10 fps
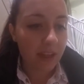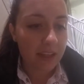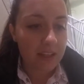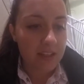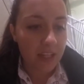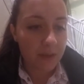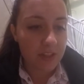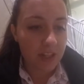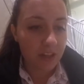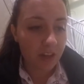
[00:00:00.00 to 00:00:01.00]
He
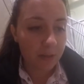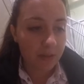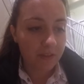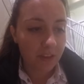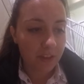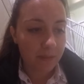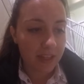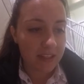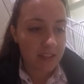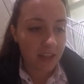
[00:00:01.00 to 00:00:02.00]
distinguished an incredibly filthy
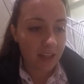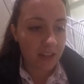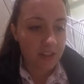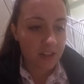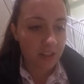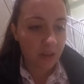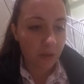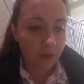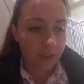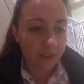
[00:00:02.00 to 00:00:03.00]
man sitting hunched in the
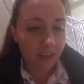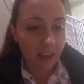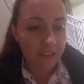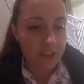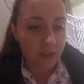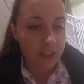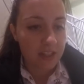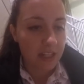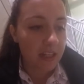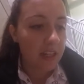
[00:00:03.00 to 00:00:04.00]
corner of the lavatory
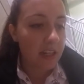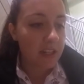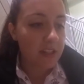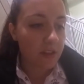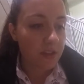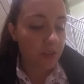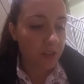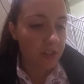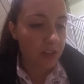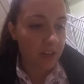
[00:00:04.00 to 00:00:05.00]
seat, so
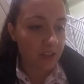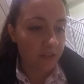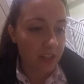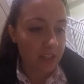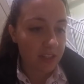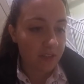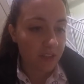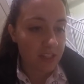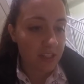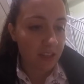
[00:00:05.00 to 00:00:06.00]
short his trouser feet didn't
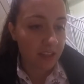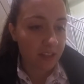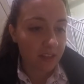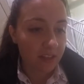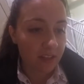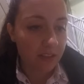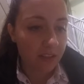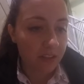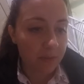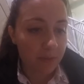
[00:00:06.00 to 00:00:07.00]
reach the littered,
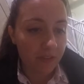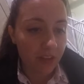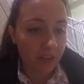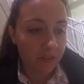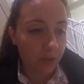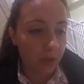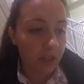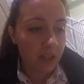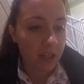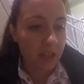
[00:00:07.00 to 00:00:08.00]
littered befouled floor.
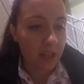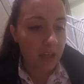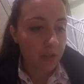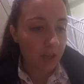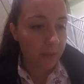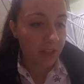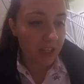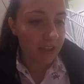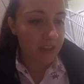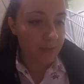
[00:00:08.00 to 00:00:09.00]
You like
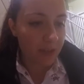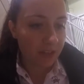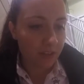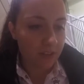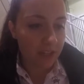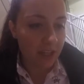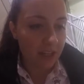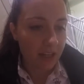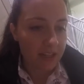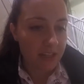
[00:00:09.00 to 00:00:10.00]
Maria? This man croaked
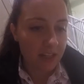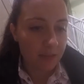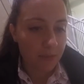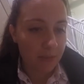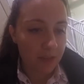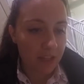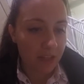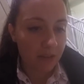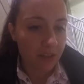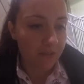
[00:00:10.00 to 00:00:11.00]
again. I send. Mi
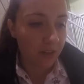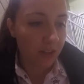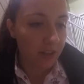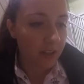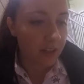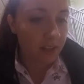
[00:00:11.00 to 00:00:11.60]
amigo. He farted.